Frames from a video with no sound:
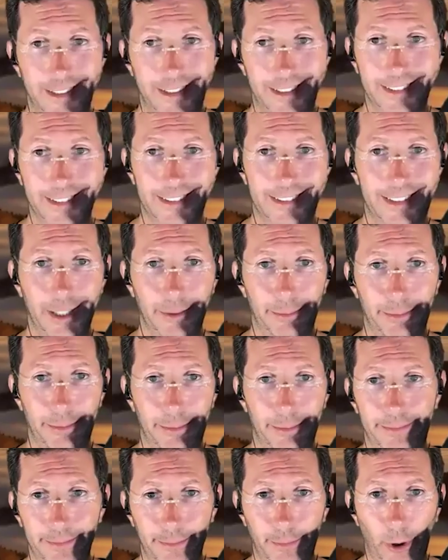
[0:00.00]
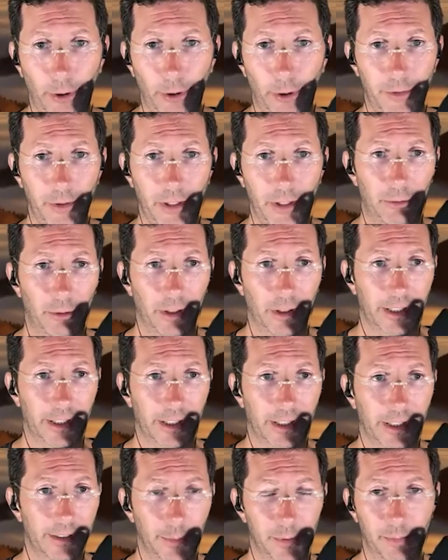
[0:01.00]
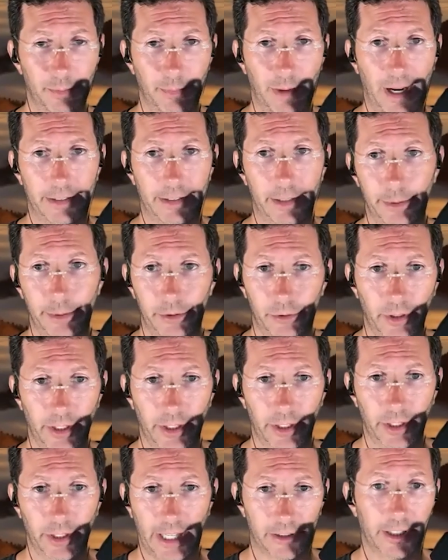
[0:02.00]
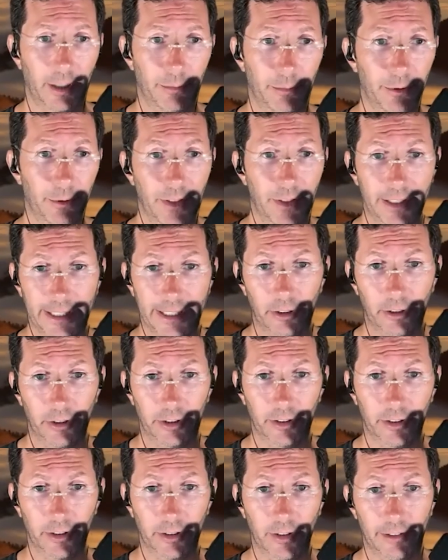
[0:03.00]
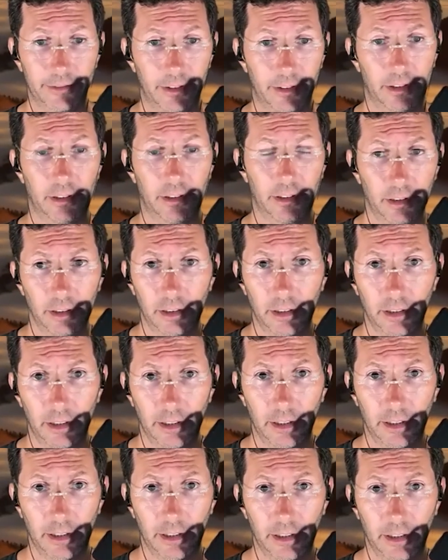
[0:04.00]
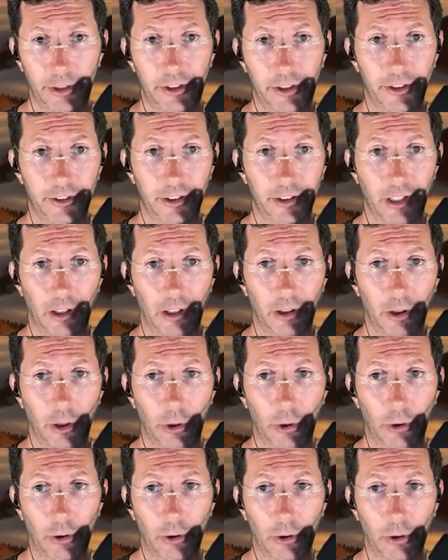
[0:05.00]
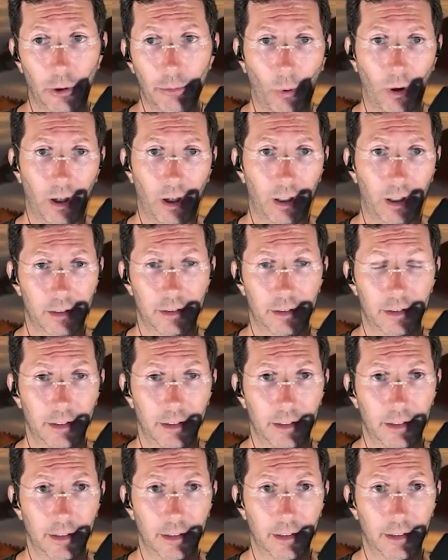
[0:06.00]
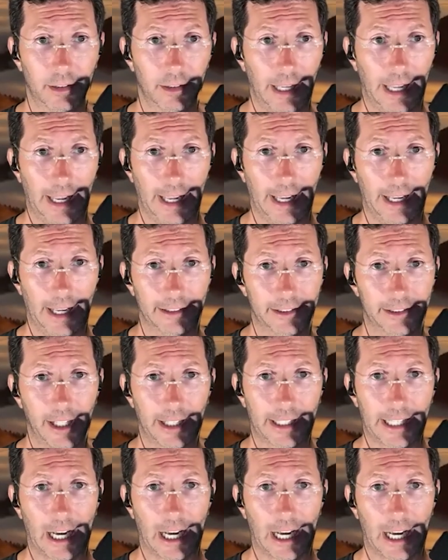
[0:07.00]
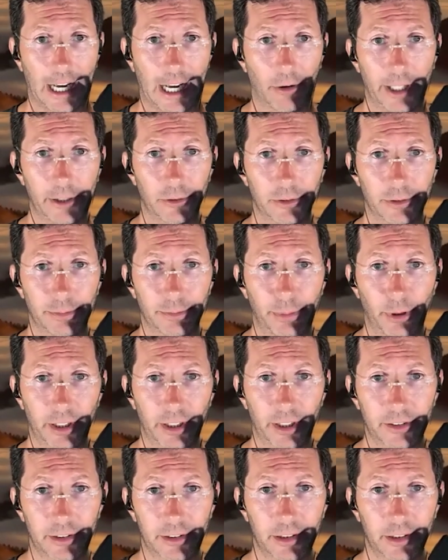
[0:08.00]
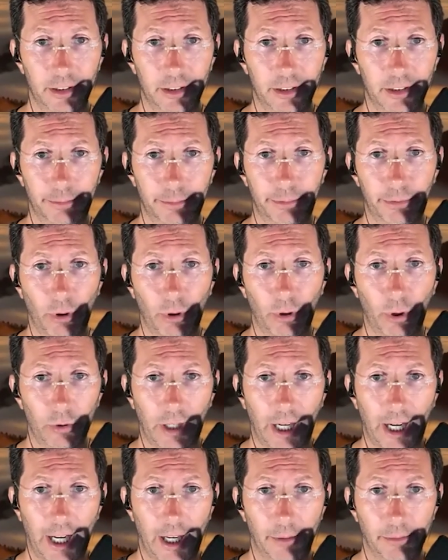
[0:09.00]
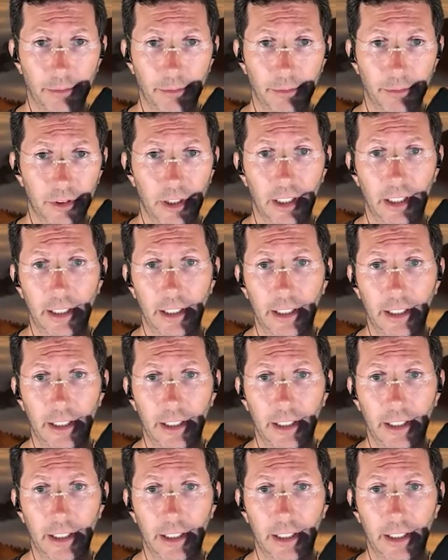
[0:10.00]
good as a tip, both of you had really good tips. My tip is really actually going to move the needle in your life, which is learn more and check out Rachel's books, her programs,